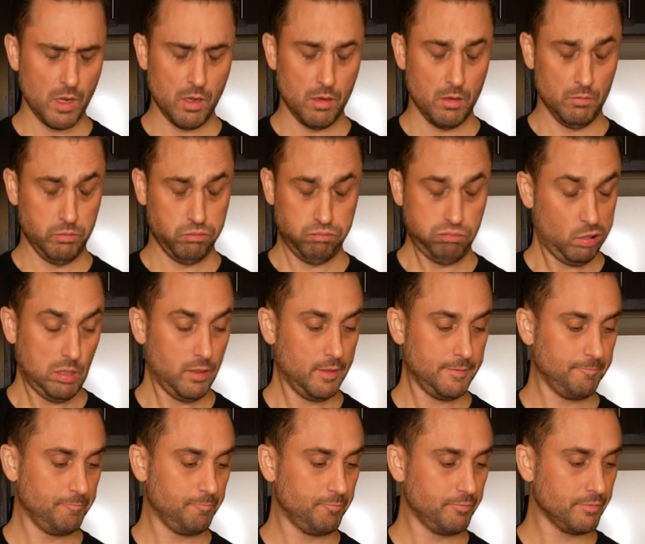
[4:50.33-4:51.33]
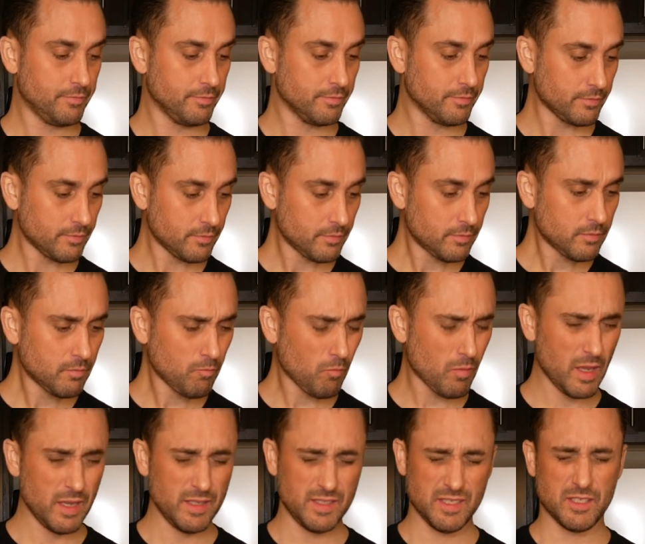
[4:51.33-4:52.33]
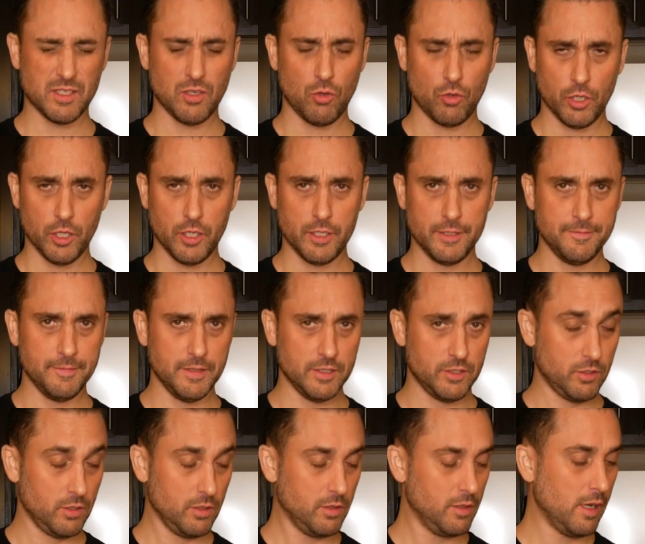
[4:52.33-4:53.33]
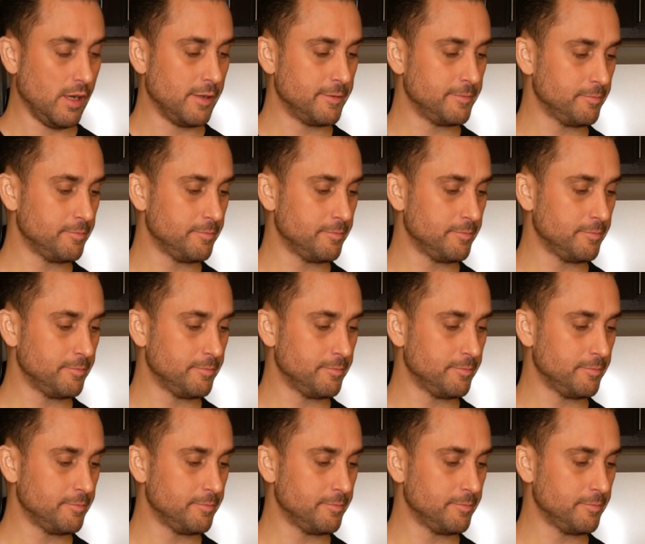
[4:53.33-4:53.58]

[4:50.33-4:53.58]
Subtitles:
Oh, it's so good.